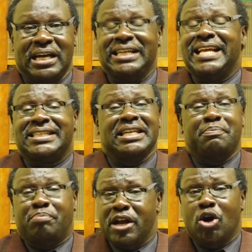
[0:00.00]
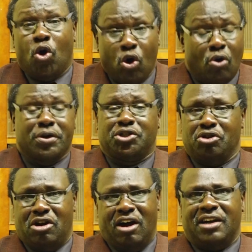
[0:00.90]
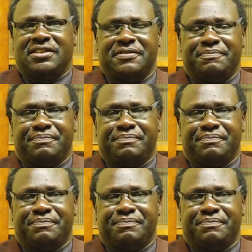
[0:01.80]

It doesn't bring glory to God.